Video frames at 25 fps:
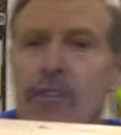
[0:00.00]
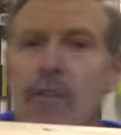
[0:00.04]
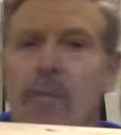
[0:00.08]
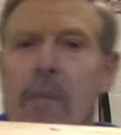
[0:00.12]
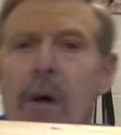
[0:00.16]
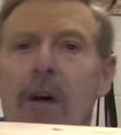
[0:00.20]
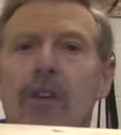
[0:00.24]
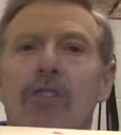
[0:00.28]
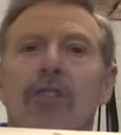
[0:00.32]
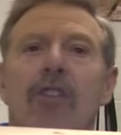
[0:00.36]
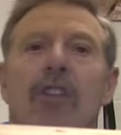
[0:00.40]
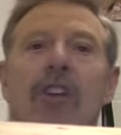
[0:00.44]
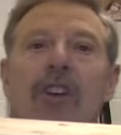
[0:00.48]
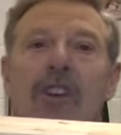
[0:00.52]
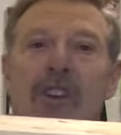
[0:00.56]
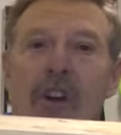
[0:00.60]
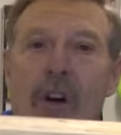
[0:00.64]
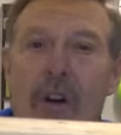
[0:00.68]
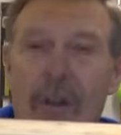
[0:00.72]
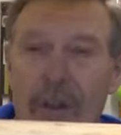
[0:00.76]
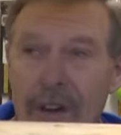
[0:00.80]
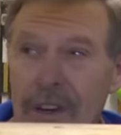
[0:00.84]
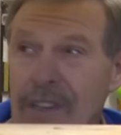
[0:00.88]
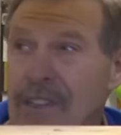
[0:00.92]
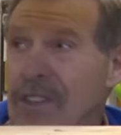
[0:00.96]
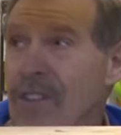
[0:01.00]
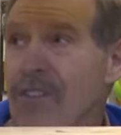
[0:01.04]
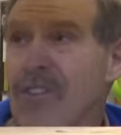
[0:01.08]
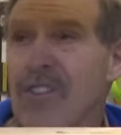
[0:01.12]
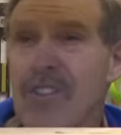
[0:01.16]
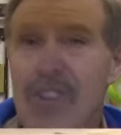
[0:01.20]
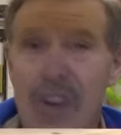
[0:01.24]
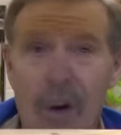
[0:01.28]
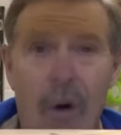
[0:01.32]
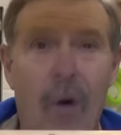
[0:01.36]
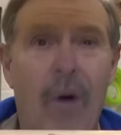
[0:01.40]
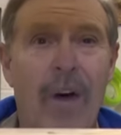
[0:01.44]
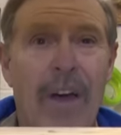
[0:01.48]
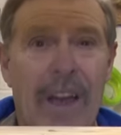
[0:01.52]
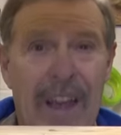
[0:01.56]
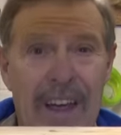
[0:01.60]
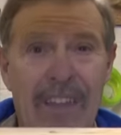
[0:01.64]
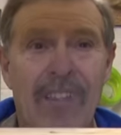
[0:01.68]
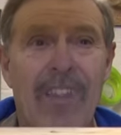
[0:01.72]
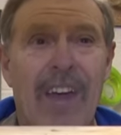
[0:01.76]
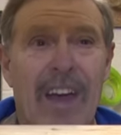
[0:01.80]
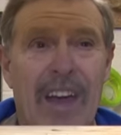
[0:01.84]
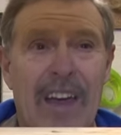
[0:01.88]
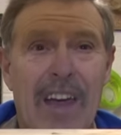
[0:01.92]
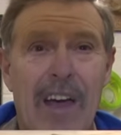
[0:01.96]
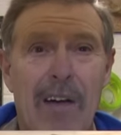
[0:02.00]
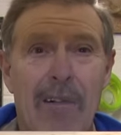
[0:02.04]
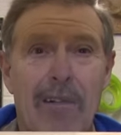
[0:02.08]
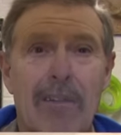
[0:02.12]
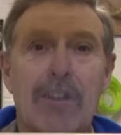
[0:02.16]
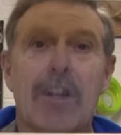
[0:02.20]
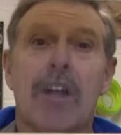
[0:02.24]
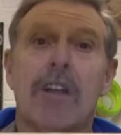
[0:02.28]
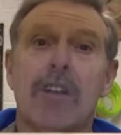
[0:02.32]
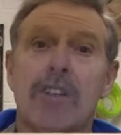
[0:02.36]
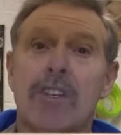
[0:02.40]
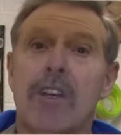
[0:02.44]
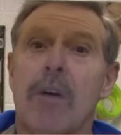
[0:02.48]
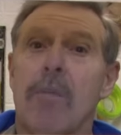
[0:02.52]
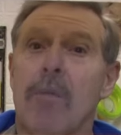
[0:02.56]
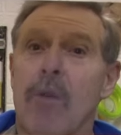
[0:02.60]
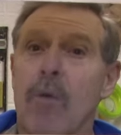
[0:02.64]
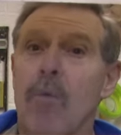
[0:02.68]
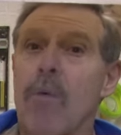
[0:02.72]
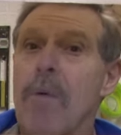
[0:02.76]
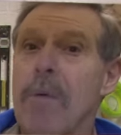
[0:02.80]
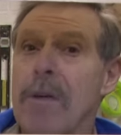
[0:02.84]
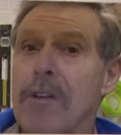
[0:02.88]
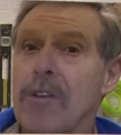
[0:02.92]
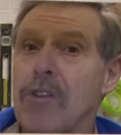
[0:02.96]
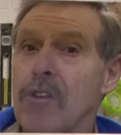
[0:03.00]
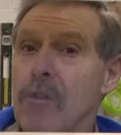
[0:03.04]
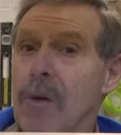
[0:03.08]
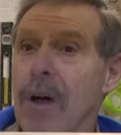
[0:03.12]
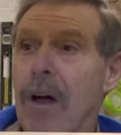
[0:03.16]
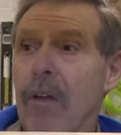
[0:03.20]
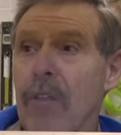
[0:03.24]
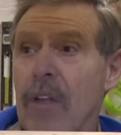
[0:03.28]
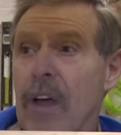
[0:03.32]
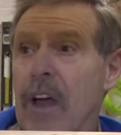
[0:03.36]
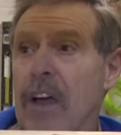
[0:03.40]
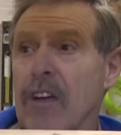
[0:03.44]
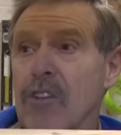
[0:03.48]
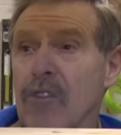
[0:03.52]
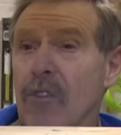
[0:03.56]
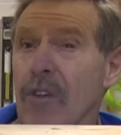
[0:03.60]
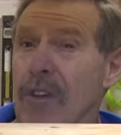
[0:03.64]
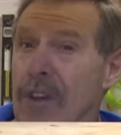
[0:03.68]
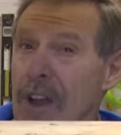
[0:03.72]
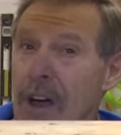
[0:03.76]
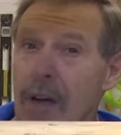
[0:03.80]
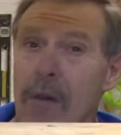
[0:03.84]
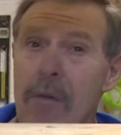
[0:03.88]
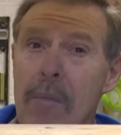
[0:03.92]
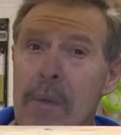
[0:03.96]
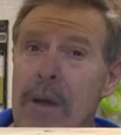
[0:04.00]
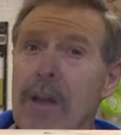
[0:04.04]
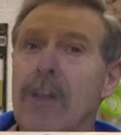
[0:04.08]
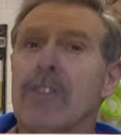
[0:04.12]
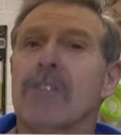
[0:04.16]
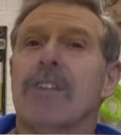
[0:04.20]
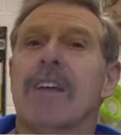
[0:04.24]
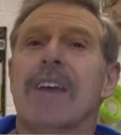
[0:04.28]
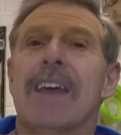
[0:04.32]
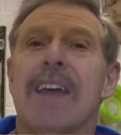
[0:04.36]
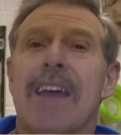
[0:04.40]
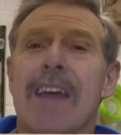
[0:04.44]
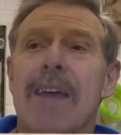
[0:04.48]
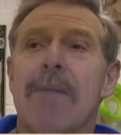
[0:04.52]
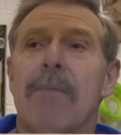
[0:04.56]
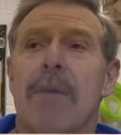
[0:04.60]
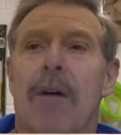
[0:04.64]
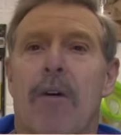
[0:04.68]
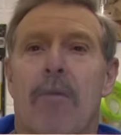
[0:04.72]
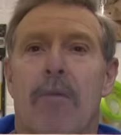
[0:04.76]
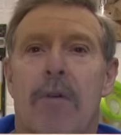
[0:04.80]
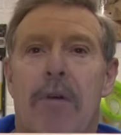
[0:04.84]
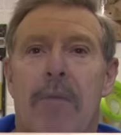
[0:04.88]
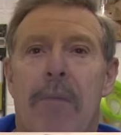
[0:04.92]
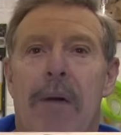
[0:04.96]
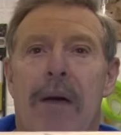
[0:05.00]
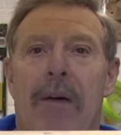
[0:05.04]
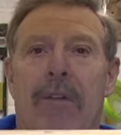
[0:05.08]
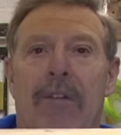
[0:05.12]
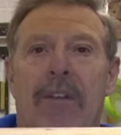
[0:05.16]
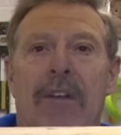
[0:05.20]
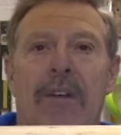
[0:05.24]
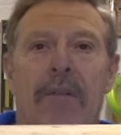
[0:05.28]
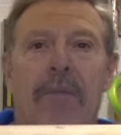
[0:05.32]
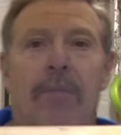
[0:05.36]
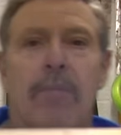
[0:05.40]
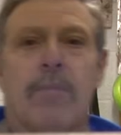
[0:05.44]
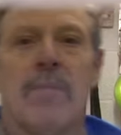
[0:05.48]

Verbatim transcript: that most of the guys have got in their garage, and some of the women too out there, because I know, because they email me about it.